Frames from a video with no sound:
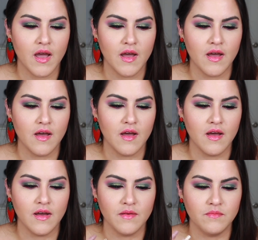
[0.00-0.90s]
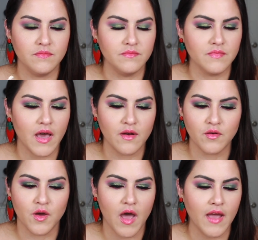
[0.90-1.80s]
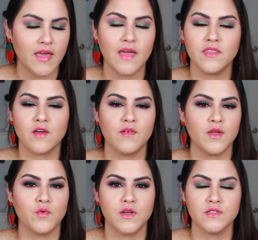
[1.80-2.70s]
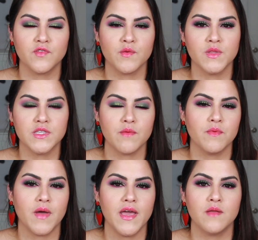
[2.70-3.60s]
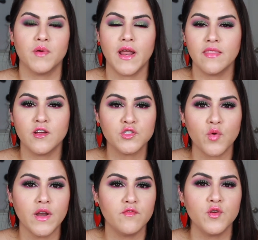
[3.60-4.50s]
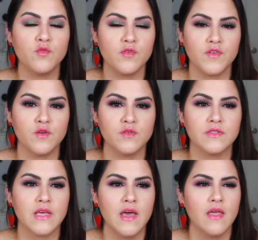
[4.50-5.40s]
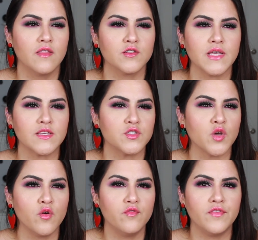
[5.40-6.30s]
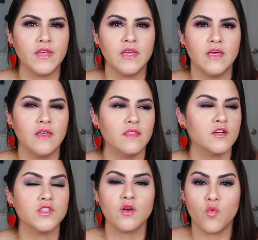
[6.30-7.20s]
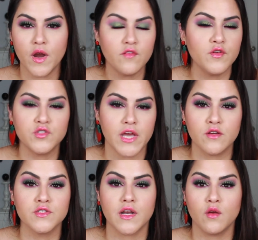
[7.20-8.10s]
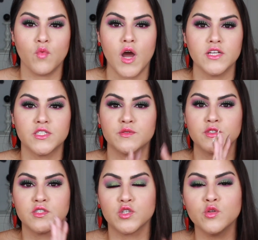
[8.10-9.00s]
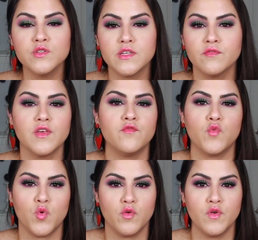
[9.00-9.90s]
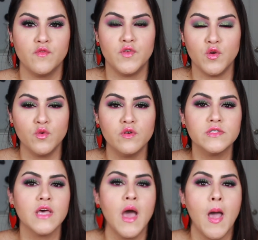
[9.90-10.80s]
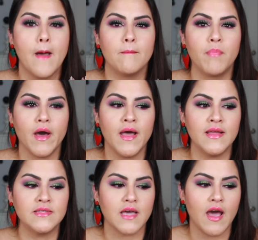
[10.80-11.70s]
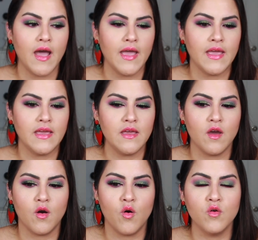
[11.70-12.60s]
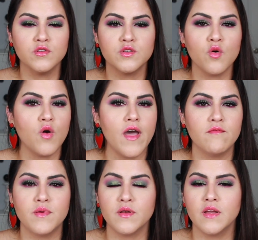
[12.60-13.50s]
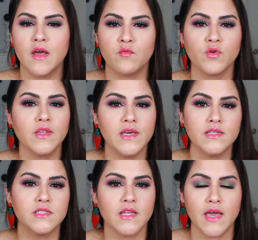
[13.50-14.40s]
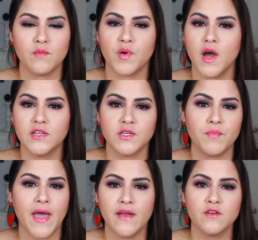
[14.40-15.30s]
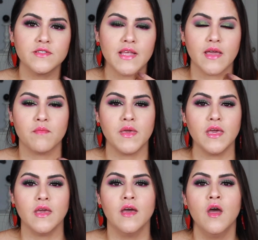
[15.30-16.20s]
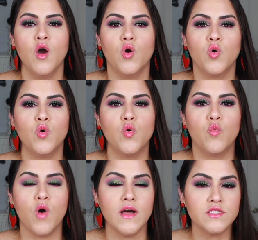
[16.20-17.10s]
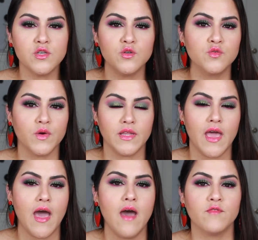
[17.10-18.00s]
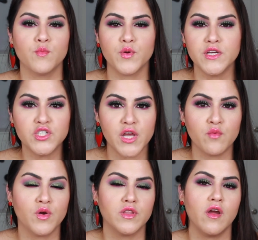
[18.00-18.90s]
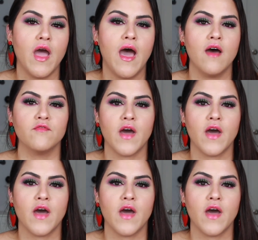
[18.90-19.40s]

I don't know, I can't think of anyone else from the top of my head, but there's quite a few reviews. There's like Sophie, there's quite a few channels that I watch exclusively for reviews, but I also have been really into like project panners like me who want to use what they have, appreciate what they have.